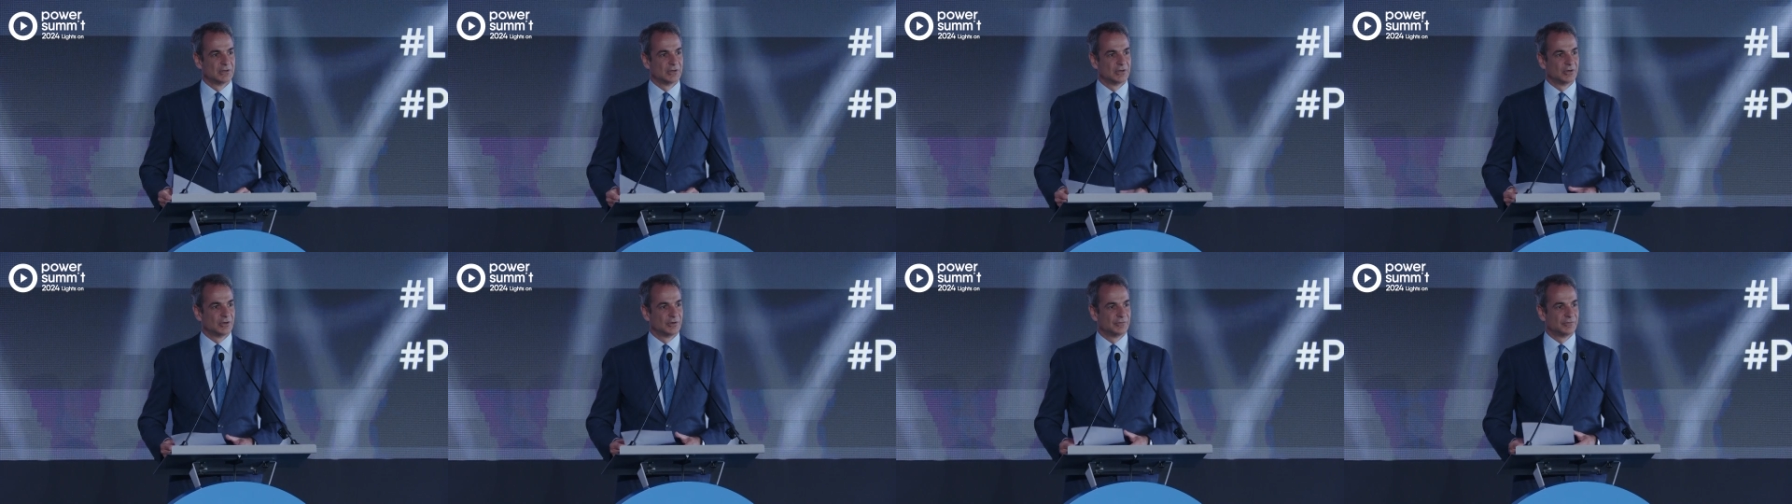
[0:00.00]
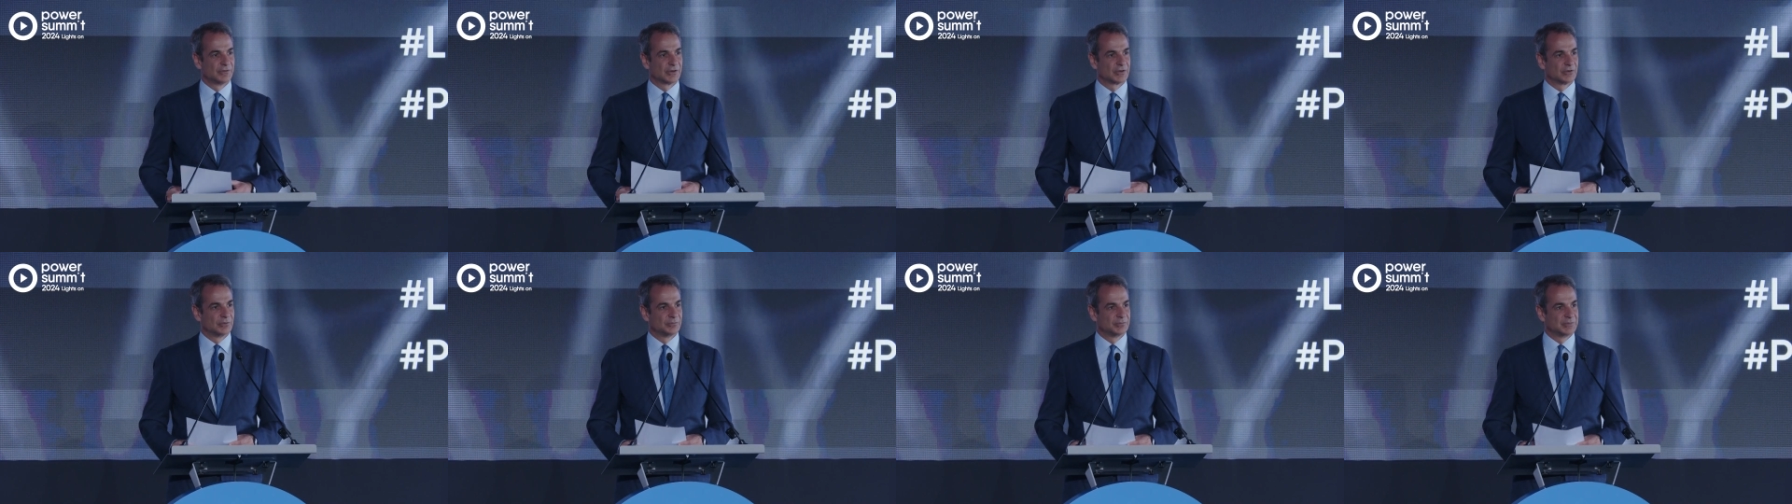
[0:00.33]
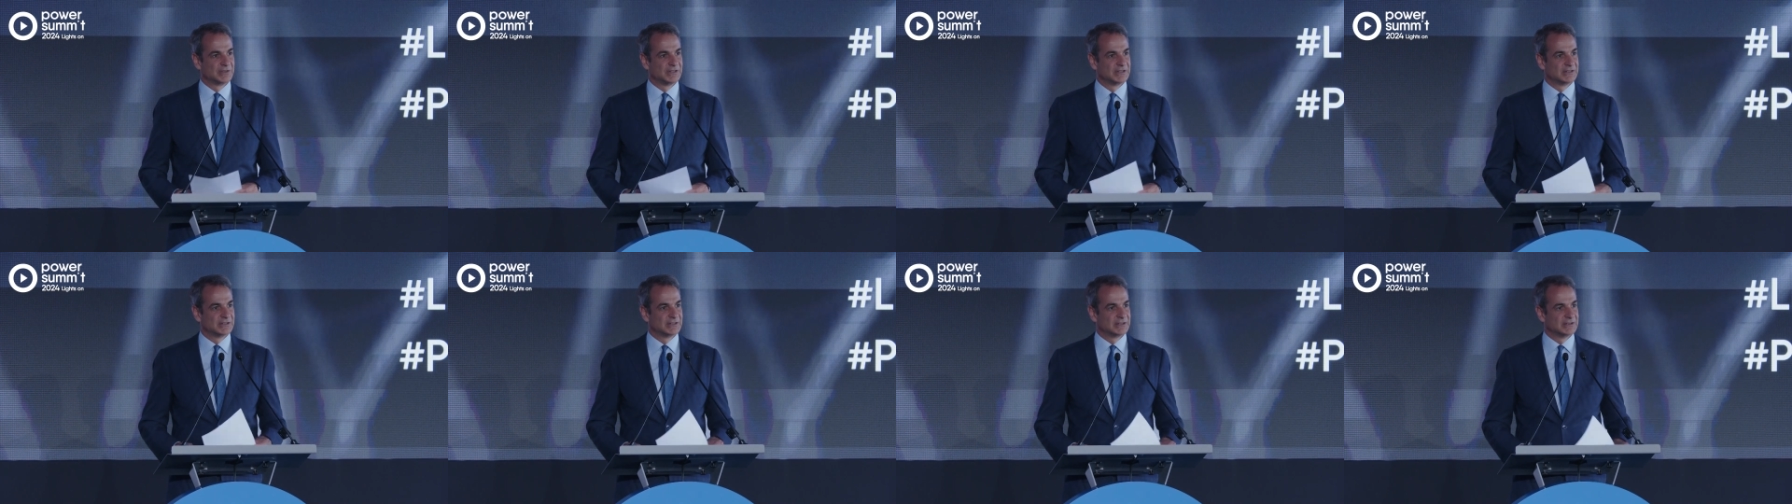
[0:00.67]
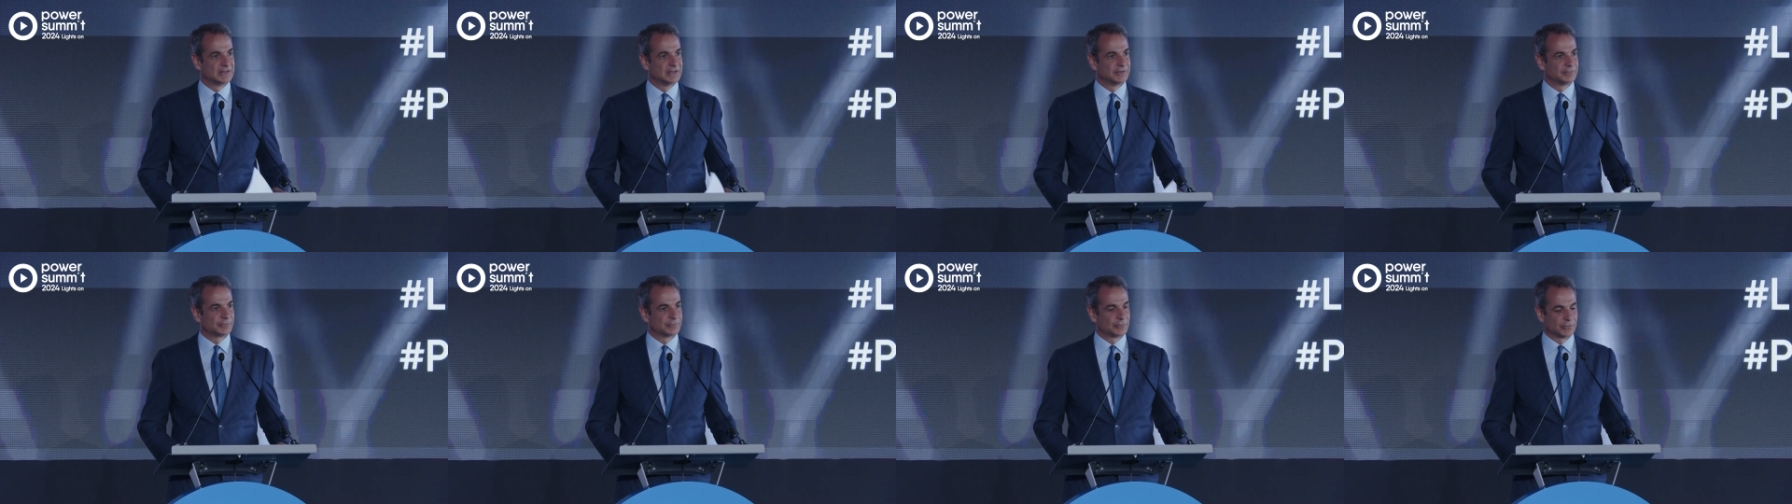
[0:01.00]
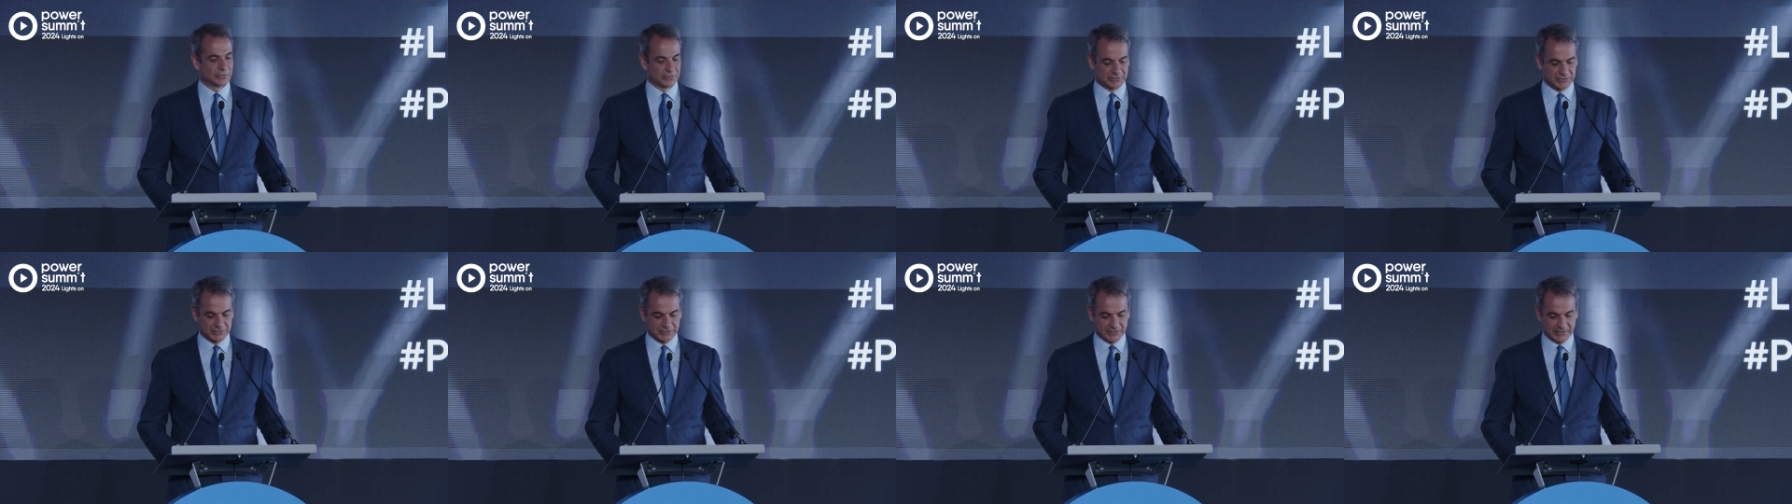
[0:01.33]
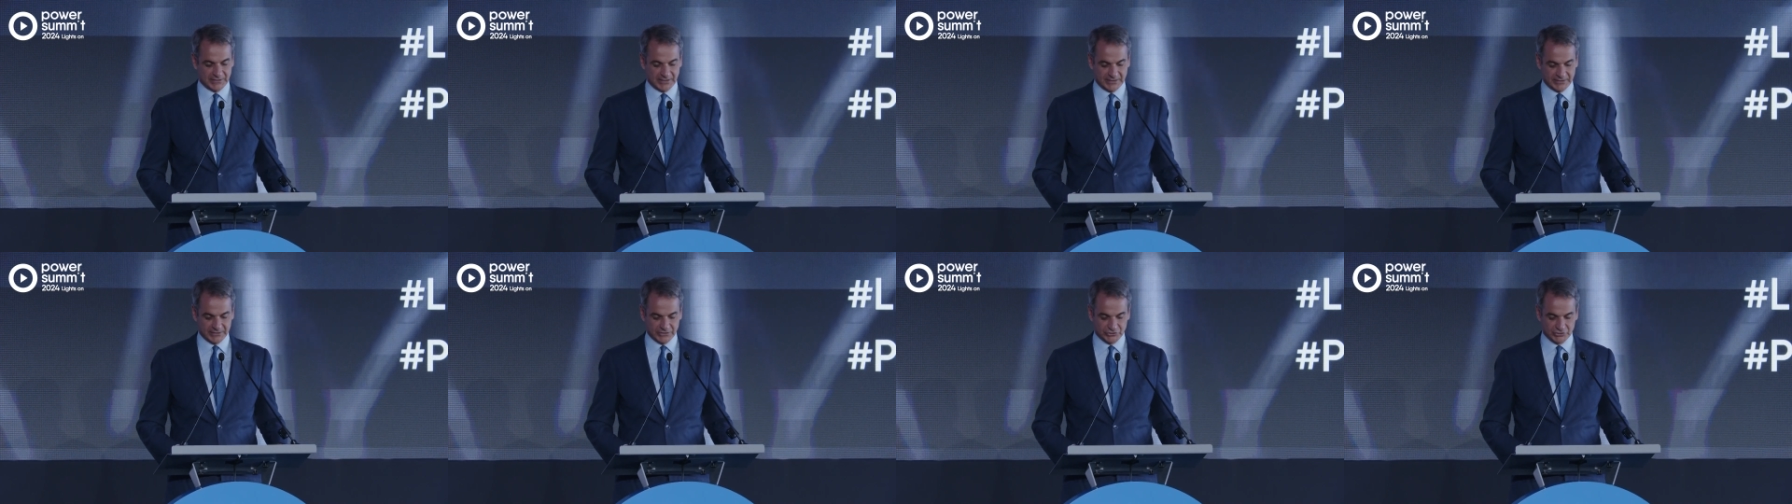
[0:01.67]
of a completely different
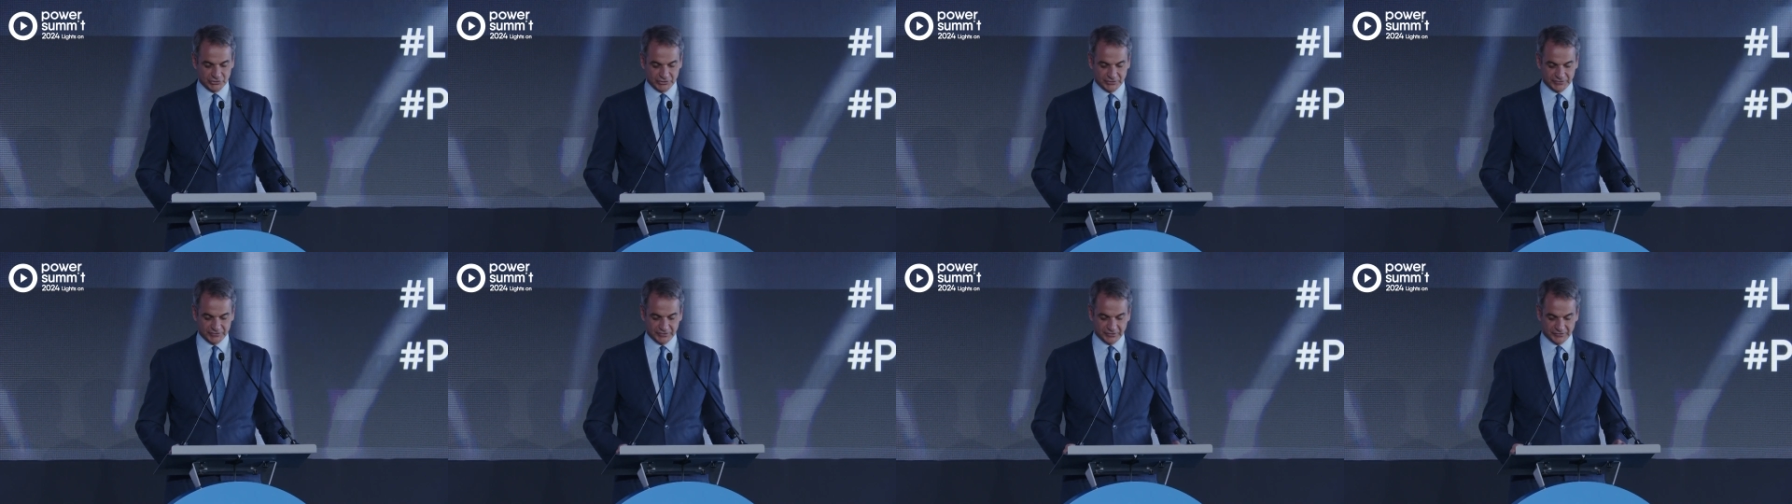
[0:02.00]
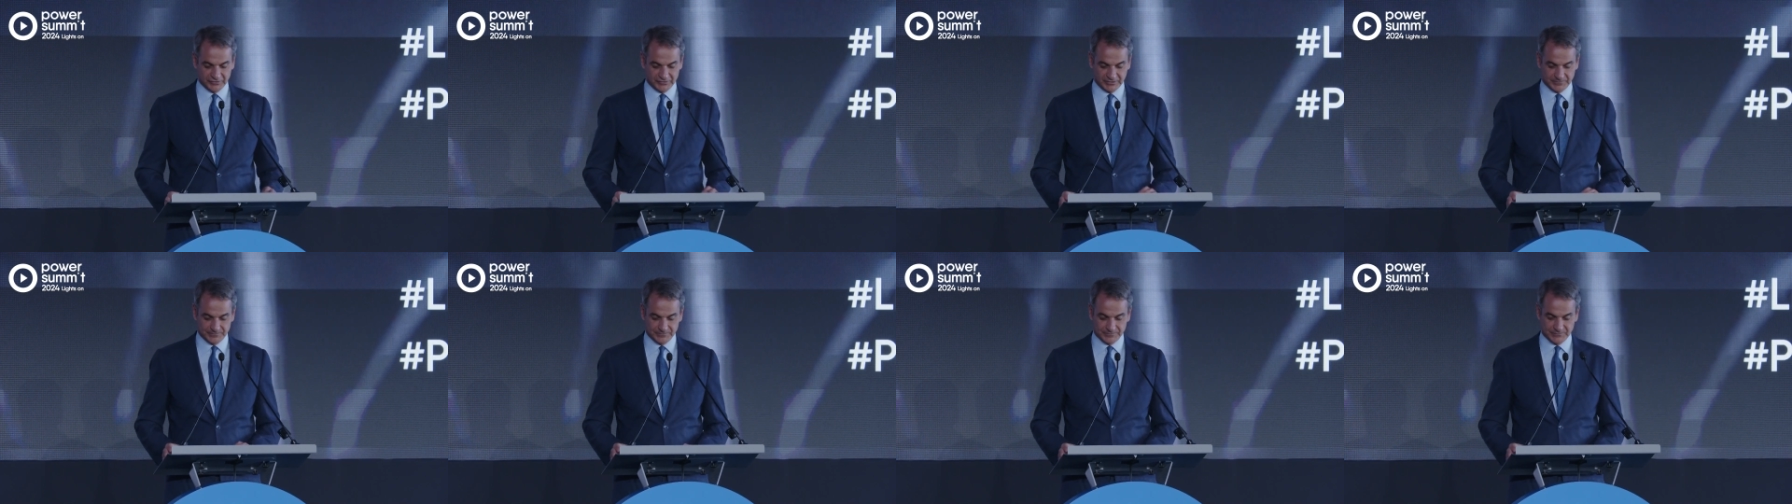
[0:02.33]
energy system.